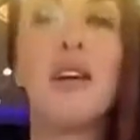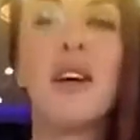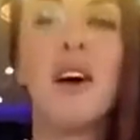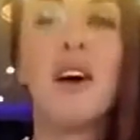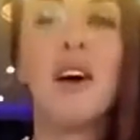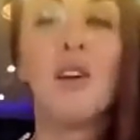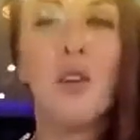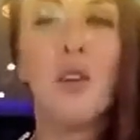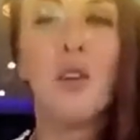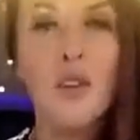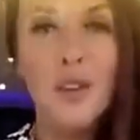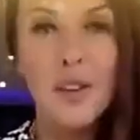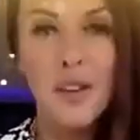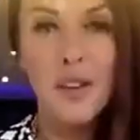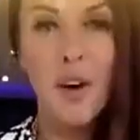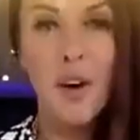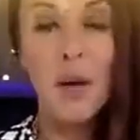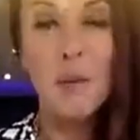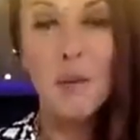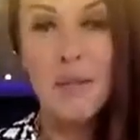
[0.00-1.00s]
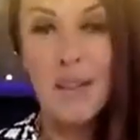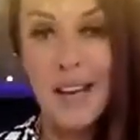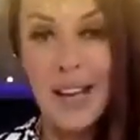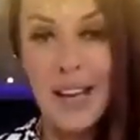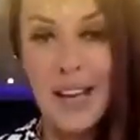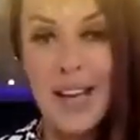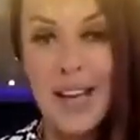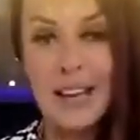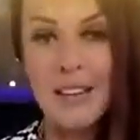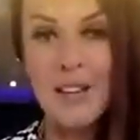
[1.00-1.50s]
and oftentimes
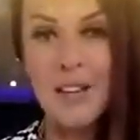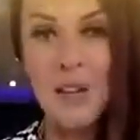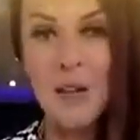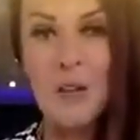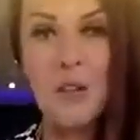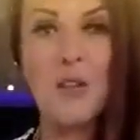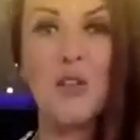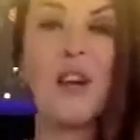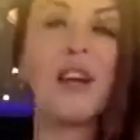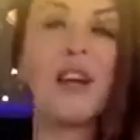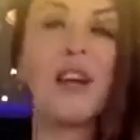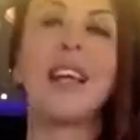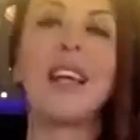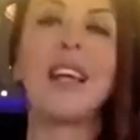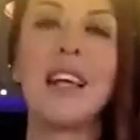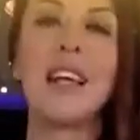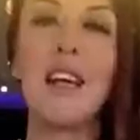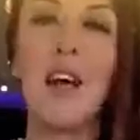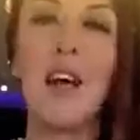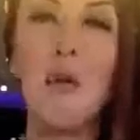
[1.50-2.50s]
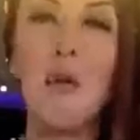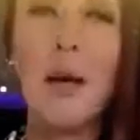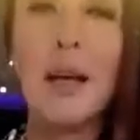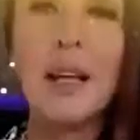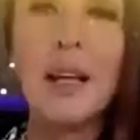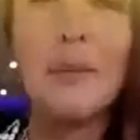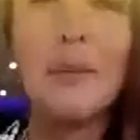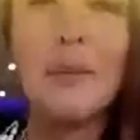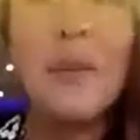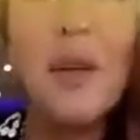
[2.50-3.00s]
that gets your adrenaline going
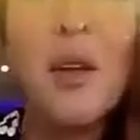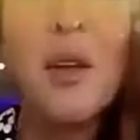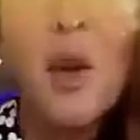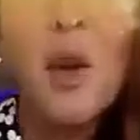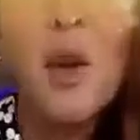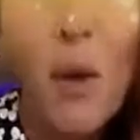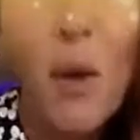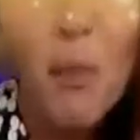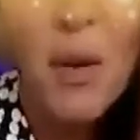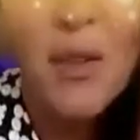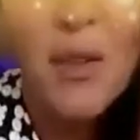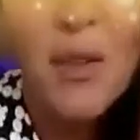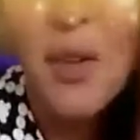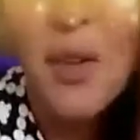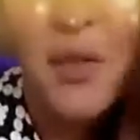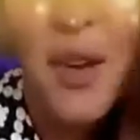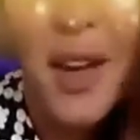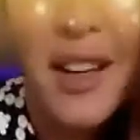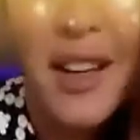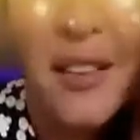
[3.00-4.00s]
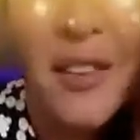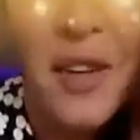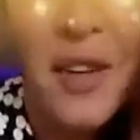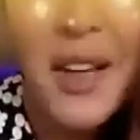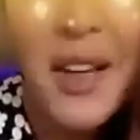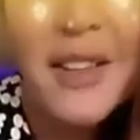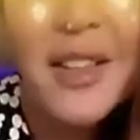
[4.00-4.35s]
when we just face a